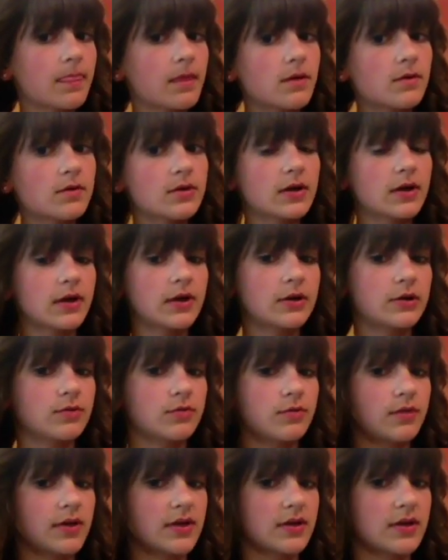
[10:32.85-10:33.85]
You can kind of
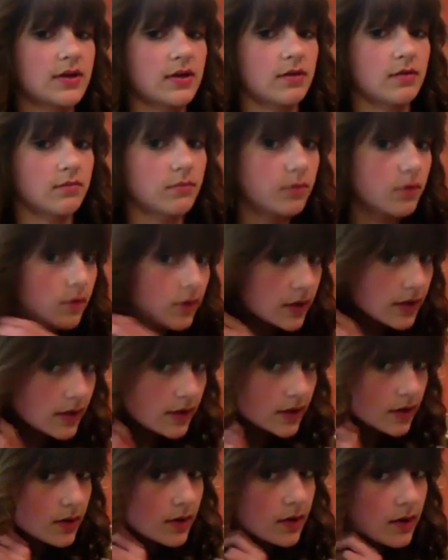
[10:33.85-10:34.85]
twist it and pull
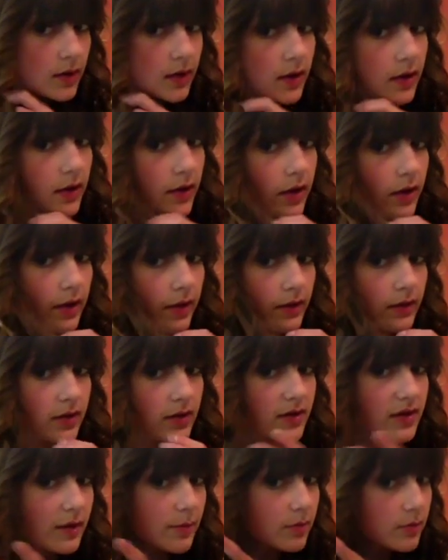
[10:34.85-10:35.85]
it and then
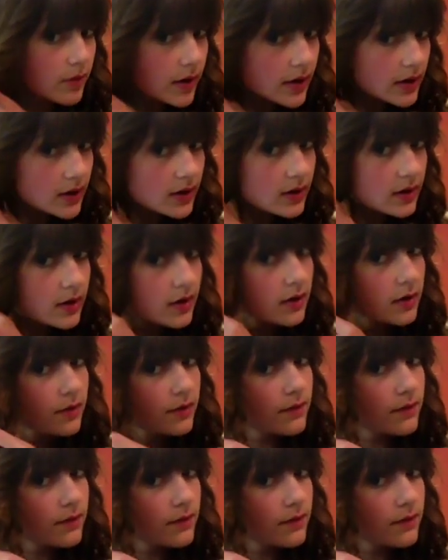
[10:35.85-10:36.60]
separate it.